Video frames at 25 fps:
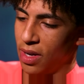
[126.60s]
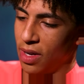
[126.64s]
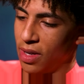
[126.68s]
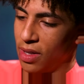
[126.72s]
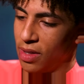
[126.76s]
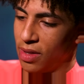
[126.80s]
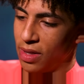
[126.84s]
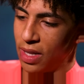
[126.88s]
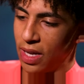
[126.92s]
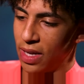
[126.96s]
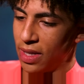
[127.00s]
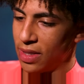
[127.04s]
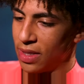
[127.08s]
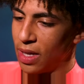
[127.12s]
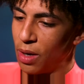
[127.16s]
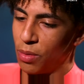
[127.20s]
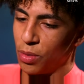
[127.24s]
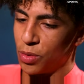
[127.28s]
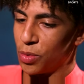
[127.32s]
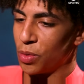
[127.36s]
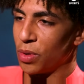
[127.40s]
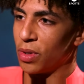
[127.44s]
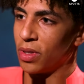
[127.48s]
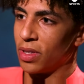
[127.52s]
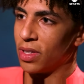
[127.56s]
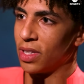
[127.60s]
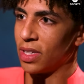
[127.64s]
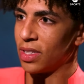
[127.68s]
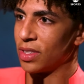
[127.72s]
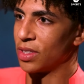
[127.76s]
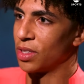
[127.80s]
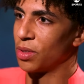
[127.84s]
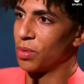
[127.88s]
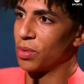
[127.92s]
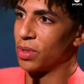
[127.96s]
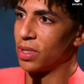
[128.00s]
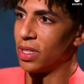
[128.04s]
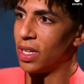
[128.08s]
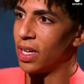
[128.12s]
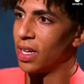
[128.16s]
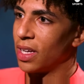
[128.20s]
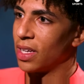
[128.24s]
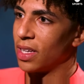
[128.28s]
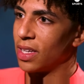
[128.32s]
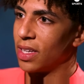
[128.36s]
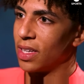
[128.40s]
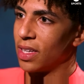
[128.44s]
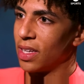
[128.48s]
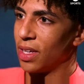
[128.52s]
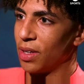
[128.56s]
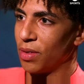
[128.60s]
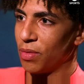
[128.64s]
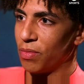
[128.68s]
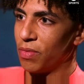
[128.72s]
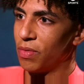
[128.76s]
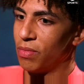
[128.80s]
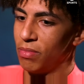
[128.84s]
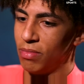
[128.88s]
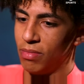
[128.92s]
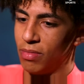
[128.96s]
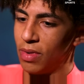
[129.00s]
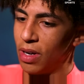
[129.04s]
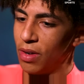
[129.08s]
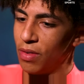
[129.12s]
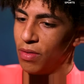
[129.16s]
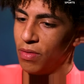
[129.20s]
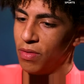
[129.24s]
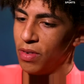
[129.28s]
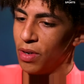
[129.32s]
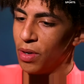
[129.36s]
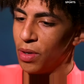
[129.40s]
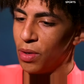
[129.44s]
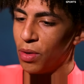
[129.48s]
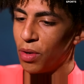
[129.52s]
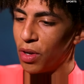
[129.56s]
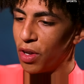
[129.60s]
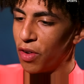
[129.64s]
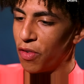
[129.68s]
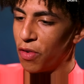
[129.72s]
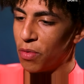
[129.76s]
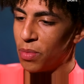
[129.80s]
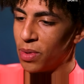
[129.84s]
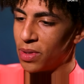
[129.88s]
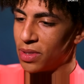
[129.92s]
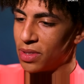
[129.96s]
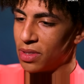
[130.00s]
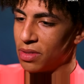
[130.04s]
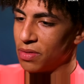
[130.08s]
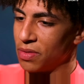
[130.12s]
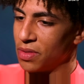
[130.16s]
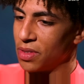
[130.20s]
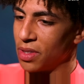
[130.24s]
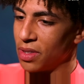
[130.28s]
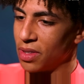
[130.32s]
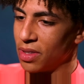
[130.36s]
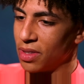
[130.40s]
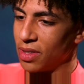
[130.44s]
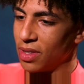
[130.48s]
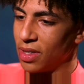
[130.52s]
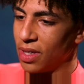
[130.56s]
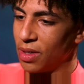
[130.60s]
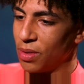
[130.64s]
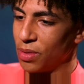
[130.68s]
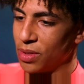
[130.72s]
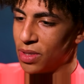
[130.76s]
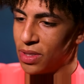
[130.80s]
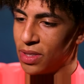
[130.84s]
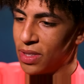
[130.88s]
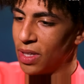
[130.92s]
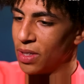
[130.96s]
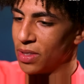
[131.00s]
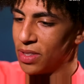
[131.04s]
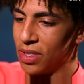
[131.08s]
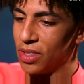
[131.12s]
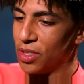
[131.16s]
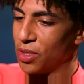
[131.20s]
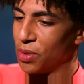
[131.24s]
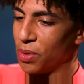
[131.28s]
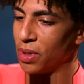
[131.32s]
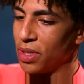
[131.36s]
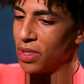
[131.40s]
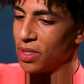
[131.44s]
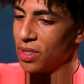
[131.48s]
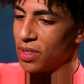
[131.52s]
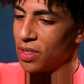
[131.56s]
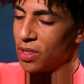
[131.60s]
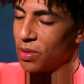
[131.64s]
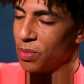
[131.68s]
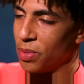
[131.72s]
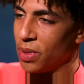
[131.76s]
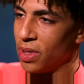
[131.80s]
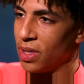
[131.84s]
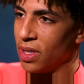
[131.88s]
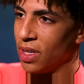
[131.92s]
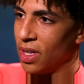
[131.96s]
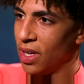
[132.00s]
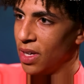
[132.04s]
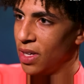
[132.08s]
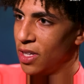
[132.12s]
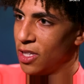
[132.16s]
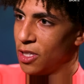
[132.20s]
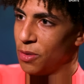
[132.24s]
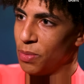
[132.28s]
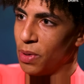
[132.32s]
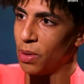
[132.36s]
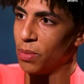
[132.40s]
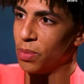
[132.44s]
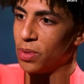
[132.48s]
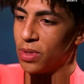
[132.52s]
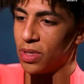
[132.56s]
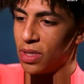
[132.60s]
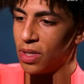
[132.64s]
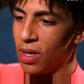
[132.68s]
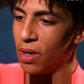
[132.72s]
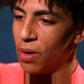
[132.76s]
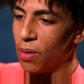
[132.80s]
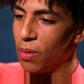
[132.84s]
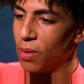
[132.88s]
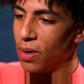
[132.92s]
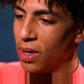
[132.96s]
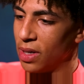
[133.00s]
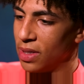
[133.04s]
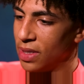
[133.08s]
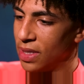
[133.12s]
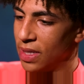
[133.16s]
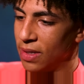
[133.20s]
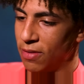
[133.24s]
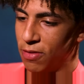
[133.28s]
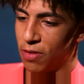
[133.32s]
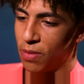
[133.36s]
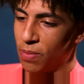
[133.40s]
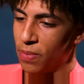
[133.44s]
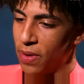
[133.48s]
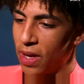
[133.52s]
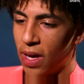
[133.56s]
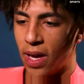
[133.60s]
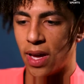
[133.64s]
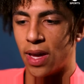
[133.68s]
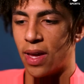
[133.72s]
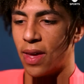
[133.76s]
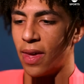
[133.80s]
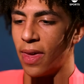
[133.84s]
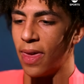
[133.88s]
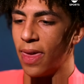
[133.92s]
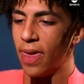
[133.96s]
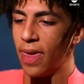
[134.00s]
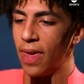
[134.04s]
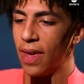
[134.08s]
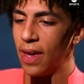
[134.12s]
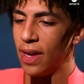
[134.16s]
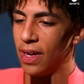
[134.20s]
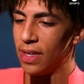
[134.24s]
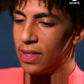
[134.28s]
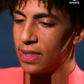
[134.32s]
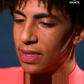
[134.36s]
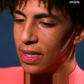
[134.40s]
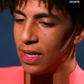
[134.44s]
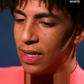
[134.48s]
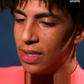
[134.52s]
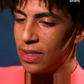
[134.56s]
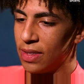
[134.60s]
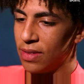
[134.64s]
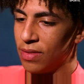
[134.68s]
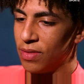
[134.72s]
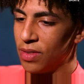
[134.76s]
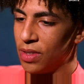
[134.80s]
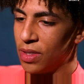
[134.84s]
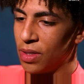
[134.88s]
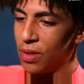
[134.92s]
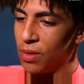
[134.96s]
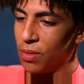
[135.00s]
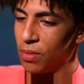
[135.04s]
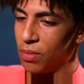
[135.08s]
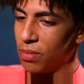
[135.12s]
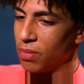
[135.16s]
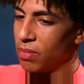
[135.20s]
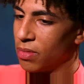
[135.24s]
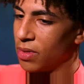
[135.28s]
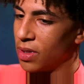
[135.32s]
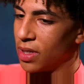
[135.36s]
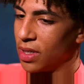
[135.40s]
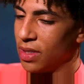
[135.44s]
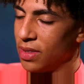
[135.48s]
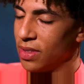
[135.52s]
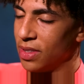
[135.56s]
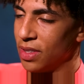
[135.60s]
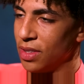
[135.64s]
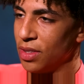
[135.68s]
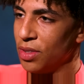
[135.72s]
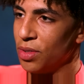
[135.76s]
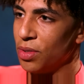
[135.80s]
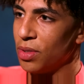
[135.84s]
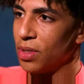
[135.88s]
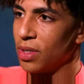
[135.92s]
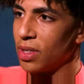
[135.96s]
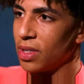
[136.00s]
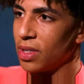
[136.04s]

Like, that was one of the things that was like, I was very lucky for myself that I was in that situation to be able to go. And then from there, it's kind of, you know, continued.